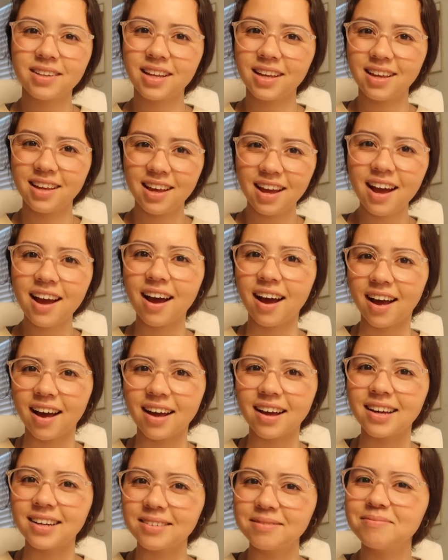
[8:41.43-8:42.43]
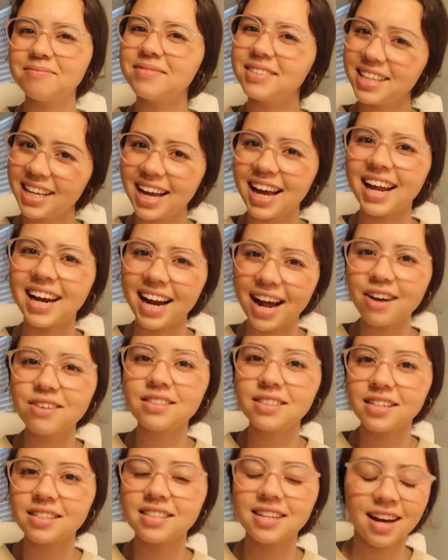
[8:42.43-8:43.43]
Yeah, yeah,
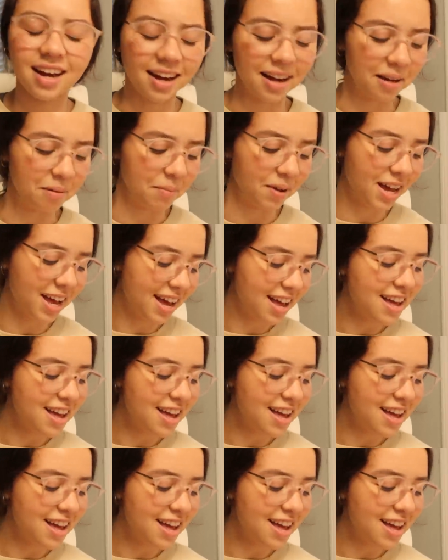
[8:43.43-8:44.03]
now's the time.